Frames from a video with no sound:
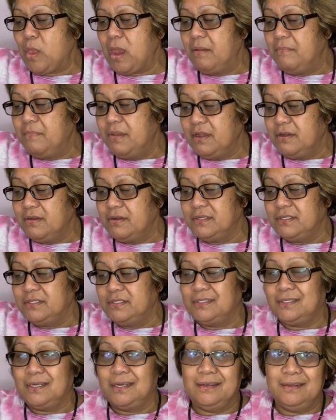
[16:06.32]

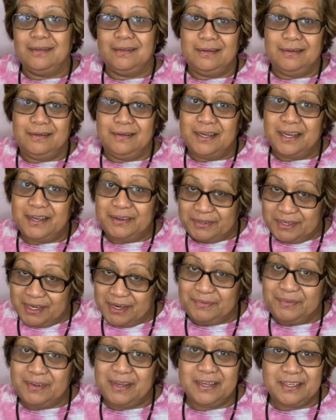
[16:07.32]
Because you have to
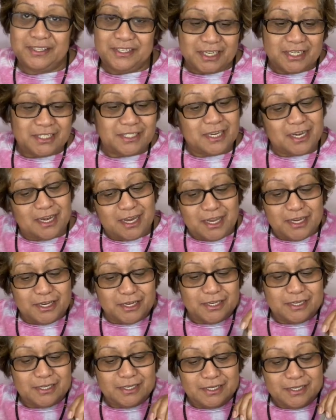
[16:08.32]
have the injection
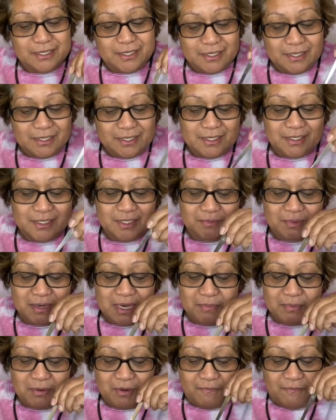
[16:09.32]
later to be
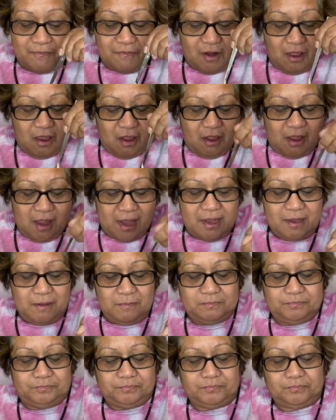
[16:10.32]
able to fly,
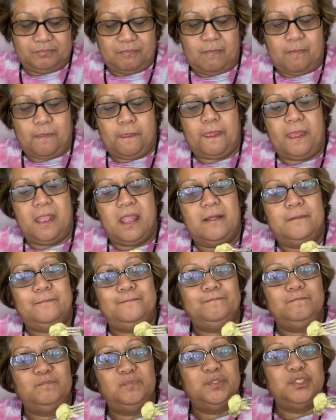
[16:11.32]

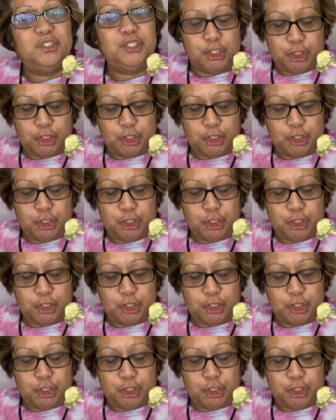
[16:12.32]
to your